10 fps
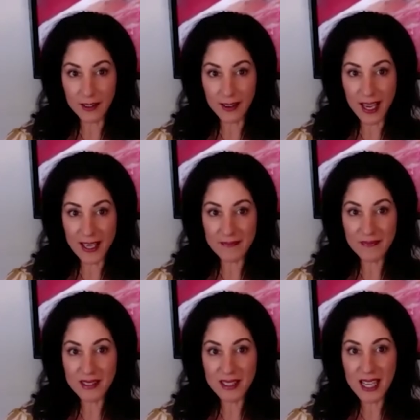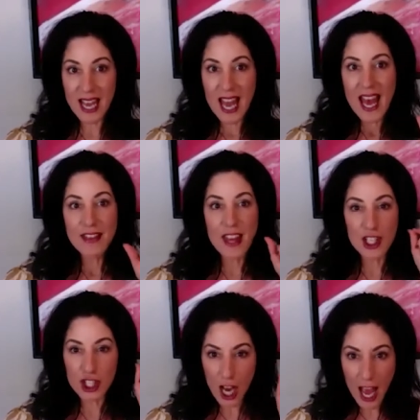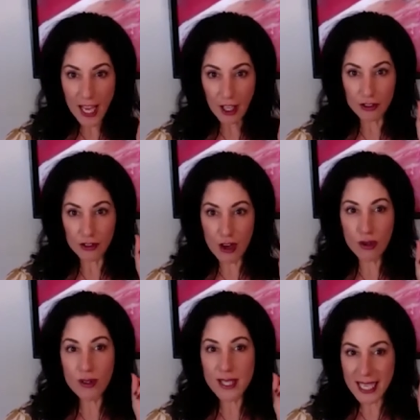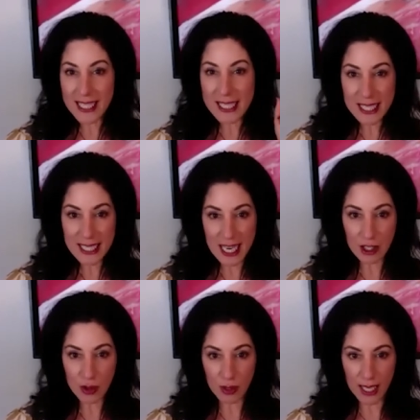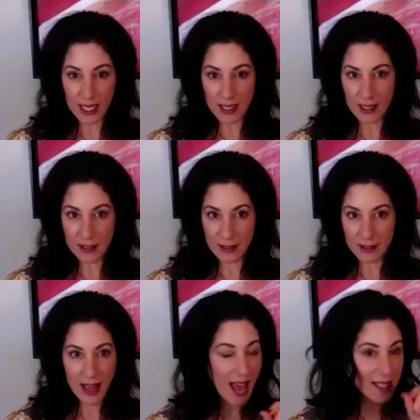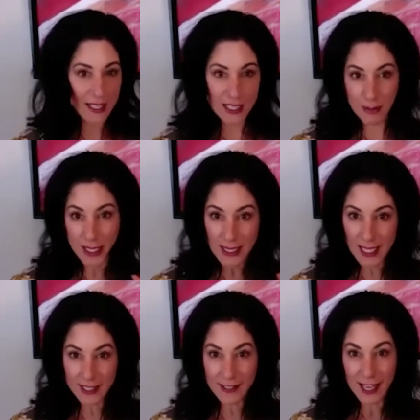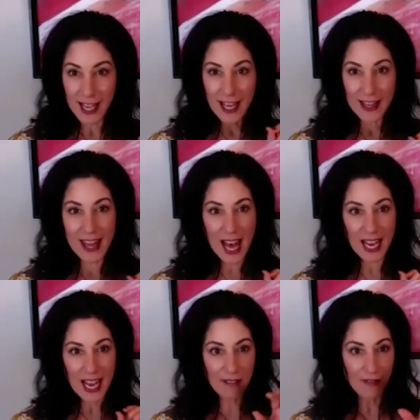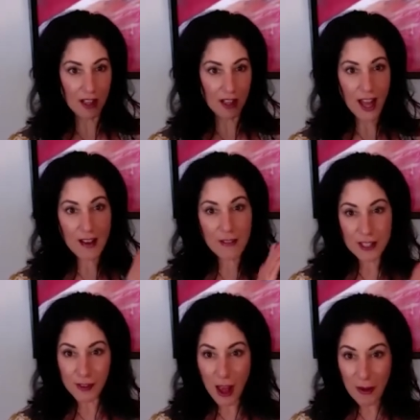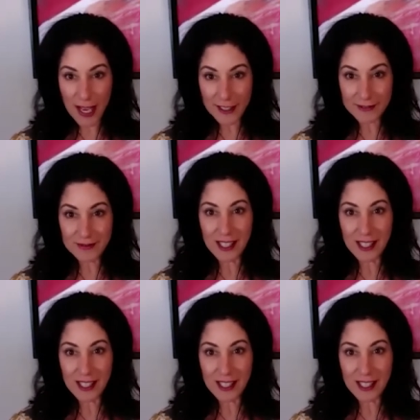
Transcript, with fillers: Okay. The child knows instinctually as a species that if the love is flowing,